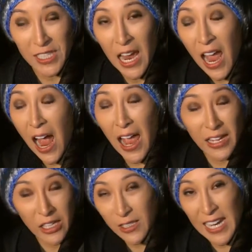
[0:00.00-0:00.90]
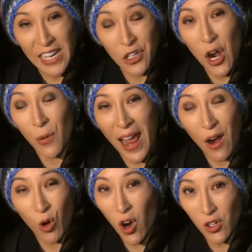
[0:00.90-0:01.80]
Uh, take note
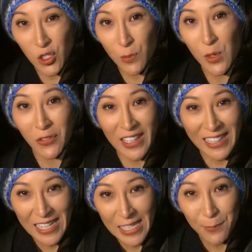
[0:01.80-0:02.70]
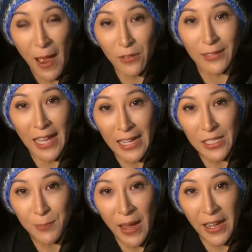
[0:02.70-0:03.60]
how cars are moving in the eastbound
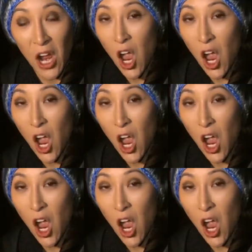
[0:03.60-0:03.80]
lanes, but